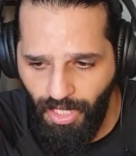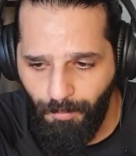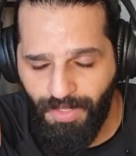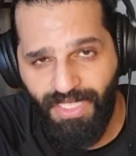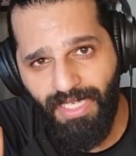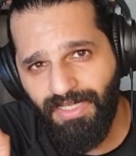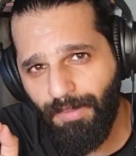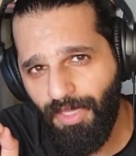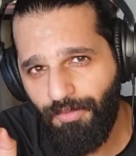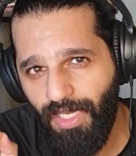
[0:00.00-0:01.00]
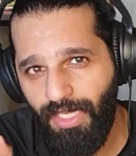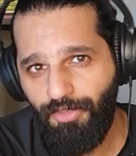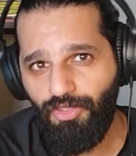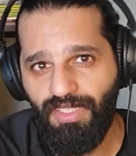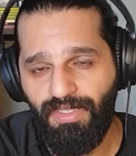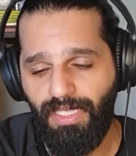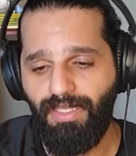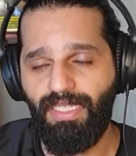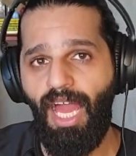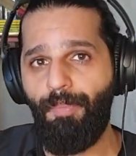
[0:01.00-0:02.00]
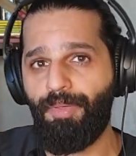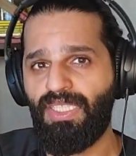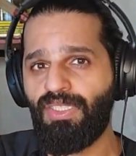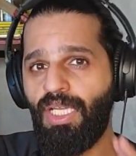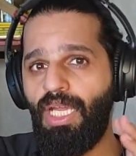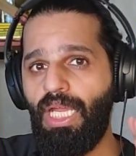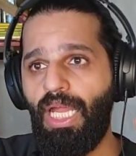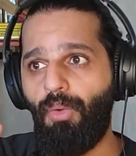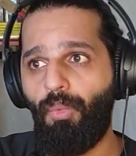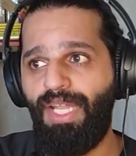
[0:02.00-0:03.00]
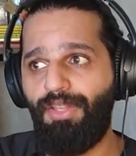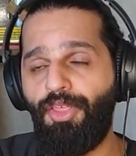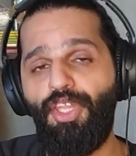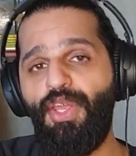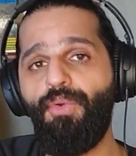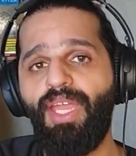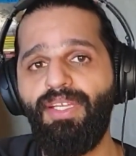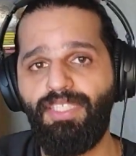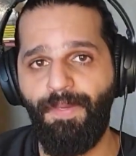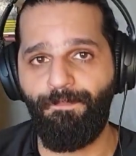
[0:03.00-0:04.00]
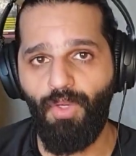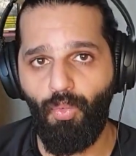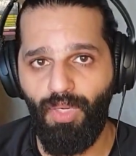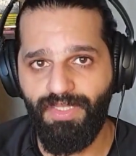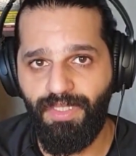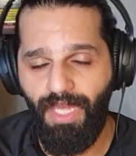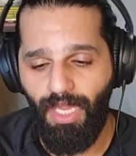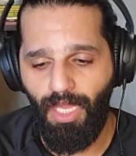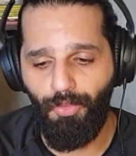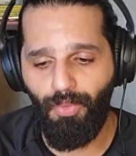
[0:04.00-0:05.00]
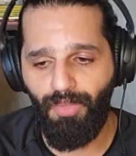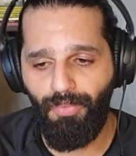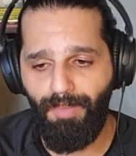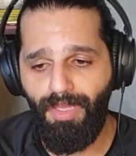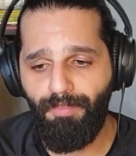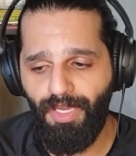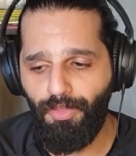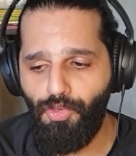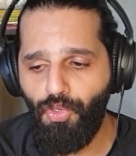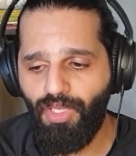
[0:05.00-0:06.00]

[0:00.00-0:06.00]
But there is something very interesting that happened when the New Kingdom was there. And when we mean by the New